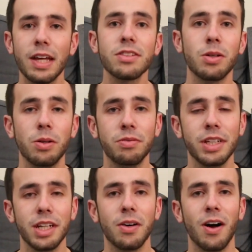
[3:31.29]
That's an old
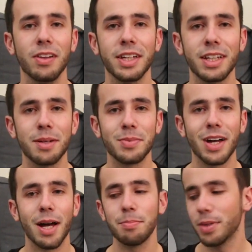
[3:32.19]
video, I'll link it up
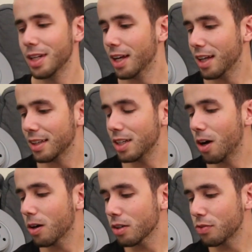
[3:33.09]
top, but the
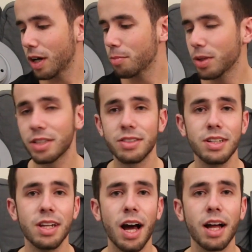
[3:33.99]
RS5 brakes
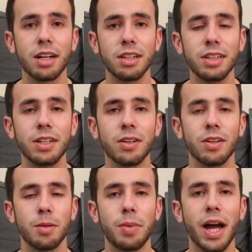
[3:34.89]
did not
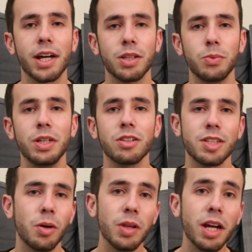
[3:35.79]
clear the back of the wheels.
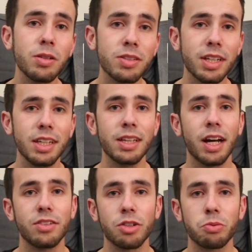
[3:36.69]
Now a lot of you said,
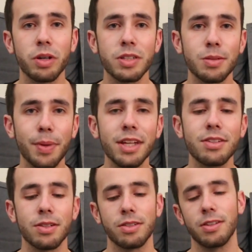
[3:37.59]
Eli, just run
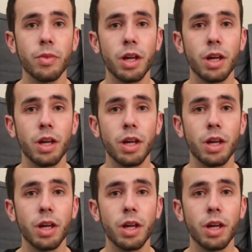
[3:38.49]
spacers.